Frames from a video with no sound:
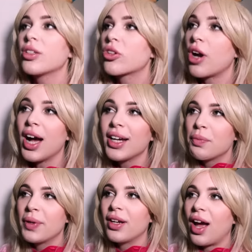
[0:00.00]
I
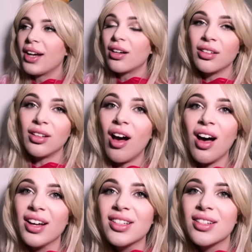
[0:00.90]
tried, but I got
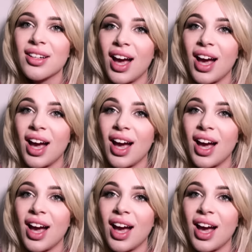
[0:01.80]
lost.